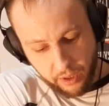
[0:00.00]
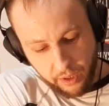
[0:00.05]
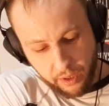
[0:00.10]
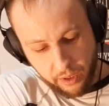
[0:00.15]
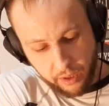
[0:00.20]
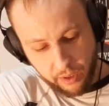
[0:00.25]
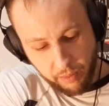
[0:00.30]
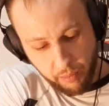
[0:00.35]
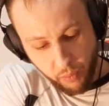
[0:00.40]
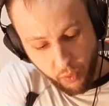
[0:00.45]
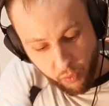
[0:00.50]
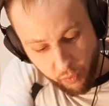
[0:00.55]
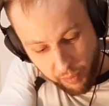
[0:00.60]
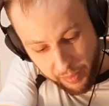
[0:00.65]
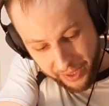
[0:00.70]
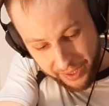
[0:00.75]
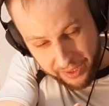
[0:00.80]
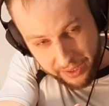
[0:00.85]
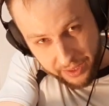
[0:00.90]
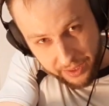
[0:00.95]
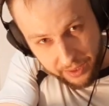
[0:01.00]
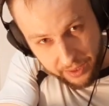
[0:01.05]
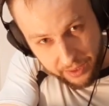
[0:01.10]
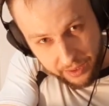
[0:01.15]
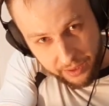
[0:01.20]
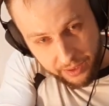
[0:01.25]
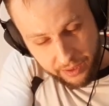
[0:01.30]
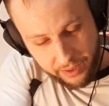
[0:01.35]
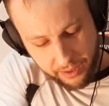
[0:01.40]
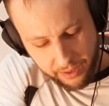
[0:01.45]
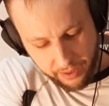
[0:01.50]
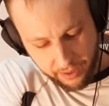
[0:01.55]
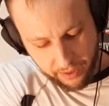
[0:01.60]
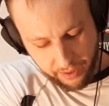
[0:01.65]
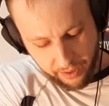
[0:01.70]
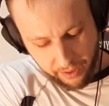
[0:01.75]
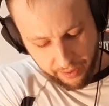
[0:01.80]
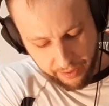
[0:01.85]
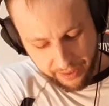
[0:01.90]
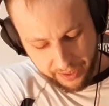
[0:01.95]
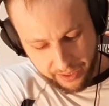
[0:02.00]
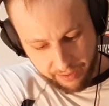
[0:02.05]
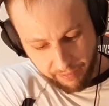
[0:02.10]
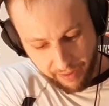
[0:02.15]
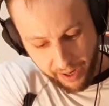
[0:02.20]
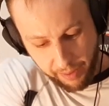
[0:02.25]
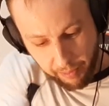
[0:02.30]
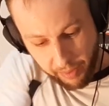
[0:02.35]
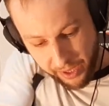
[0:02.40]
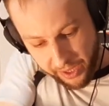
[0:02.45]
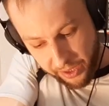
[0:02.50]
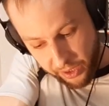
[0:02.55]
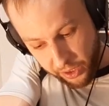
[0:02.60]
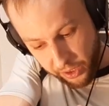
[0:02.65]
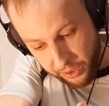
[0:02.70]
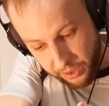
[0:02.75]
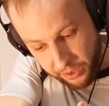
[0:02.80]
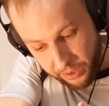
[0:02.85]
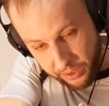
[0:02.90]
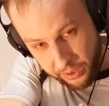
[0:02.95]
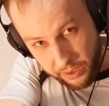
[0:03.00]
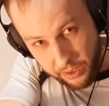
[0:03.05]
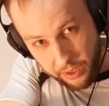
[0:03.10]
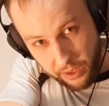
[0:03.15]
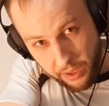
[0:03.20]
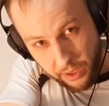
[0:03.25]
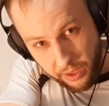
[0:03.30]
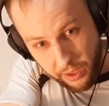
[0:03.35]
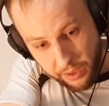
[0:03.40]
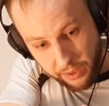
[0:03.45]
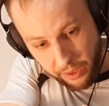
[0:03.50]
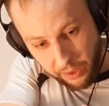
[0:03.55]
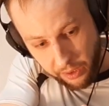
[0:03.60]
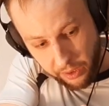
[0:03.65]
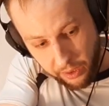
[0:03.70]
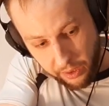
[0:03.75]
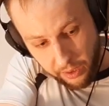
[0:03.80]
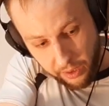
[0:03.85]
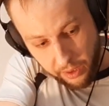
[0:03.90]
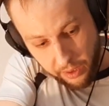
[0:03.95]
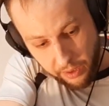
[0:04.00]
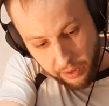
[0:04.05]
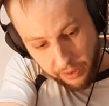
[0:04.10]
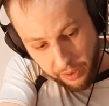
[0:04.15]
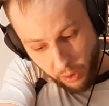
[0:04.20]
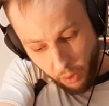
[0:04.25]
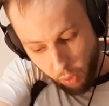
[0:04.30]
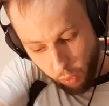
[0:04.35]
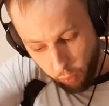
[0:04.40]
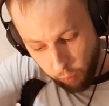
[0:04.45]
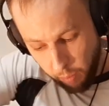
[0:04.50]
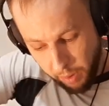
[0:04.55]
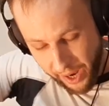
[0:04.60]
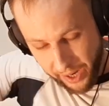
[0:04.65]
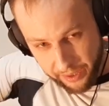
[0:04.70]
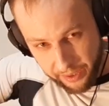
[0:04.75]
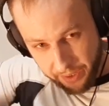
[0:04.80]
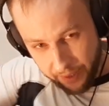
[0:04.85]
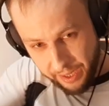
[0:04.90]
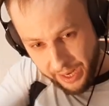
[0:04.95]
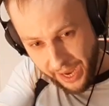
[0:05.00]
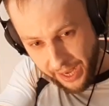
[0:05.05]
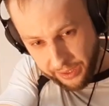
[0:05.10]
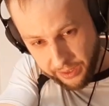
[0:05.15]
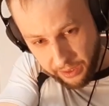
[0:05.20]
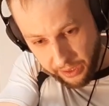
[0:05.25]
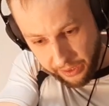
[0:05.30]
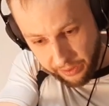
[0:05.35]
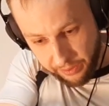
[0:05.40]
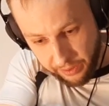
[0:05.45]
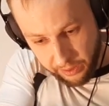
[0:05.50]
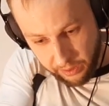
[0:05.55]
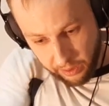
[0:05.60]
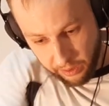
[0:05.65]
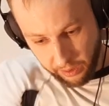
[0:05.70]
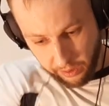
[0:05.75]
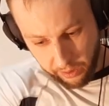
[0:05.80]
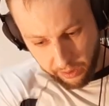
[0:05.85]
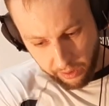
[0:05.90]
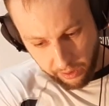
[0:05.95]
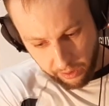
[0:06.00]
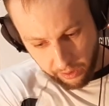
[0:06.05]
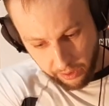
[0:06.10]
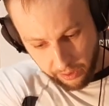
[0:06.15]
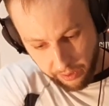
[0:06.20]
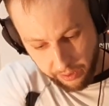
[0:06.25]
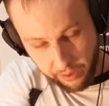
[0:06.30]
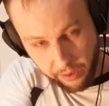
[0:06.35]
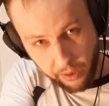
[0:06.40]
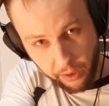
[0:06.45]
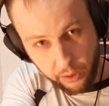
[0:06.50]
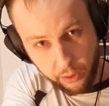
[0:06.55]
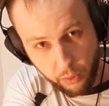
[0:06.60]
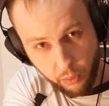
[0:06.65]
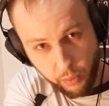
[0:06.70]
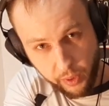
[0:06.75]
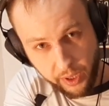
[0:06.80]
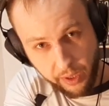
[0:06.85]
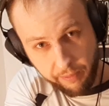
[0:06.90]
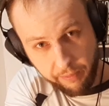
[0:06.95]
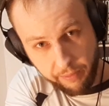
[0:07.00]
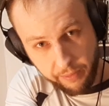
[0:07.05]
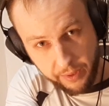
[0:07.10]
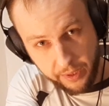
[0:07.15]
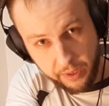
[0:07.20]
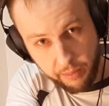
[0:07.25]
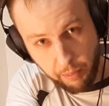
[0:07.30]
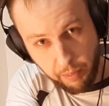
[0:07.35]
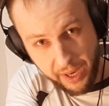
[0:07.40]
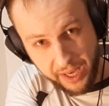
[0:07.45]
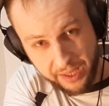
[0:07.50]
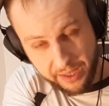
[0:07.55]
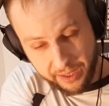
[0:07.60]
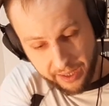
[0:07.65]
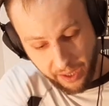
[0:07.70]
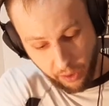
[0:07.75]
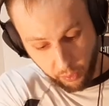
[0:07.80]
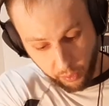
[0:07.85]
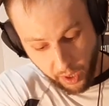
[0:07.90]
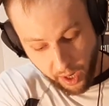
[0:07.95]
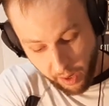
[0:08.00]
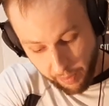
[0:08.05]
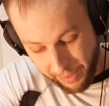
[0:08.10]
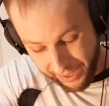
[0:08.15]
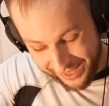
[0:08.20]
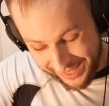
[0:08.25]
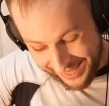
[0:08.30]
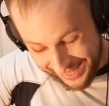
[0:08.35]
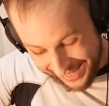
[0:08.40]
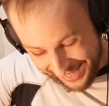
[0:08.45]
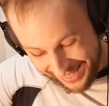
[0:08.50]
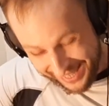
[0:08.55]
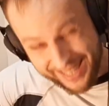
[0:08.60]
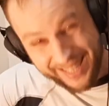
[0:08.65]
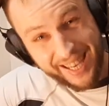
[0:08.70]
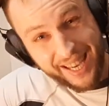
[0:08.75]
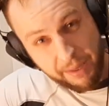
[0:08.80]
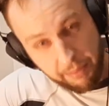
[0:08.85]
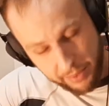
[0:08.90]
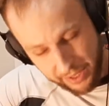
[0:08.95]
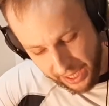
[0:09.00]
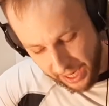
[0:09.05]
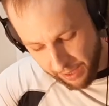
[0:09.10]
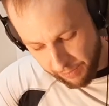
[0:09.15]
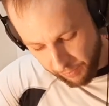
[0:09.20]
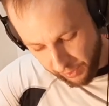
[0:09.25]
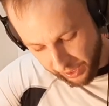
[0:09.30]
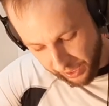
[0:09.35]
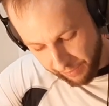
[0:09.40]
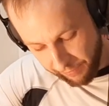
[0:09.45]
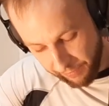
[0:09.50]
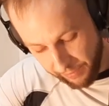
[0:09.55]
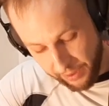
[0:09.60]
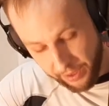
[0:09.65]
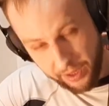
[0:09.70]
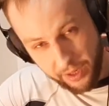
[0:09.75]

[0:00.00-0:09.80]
movements, these vibrations that the whole body does, like this, here and here. So we have this bass sound, but in the same time we have